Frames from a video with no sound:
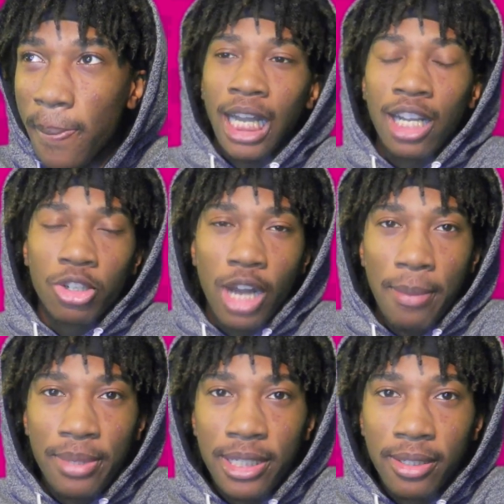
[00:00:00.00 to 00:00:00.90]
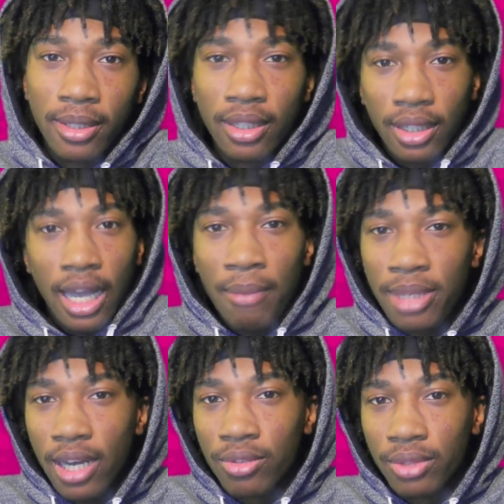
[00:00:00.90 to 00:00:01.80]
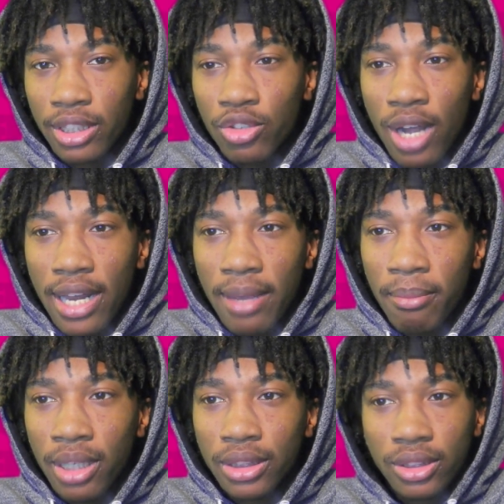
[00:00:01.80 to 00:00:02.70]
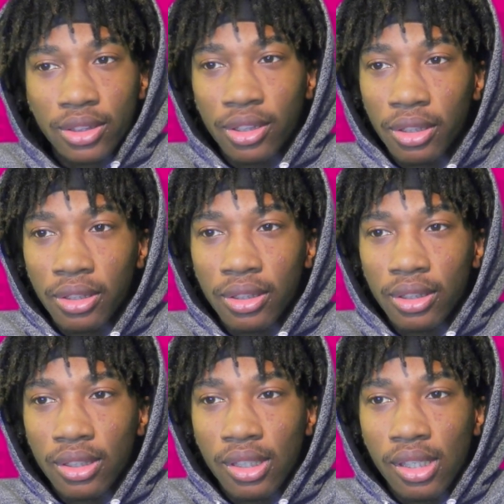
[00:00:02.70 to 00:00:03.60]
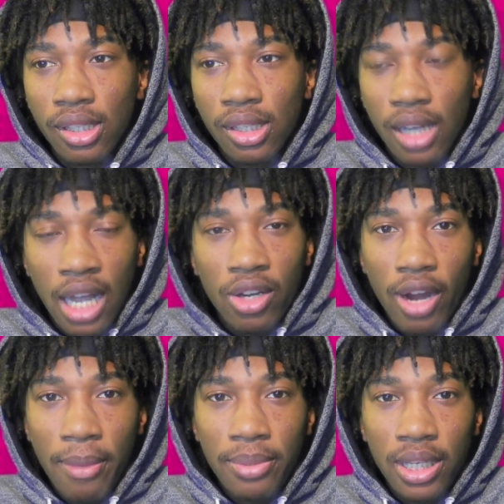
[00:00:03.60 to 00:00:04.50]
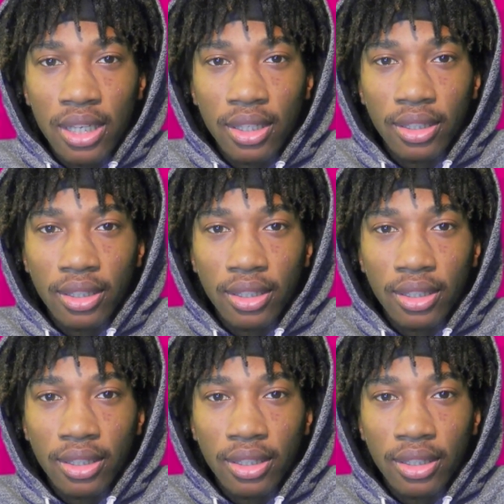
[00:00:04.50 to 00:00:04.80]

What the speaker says: I'll cry pee. I mean, I don't really cry that much, so I'll cry pee.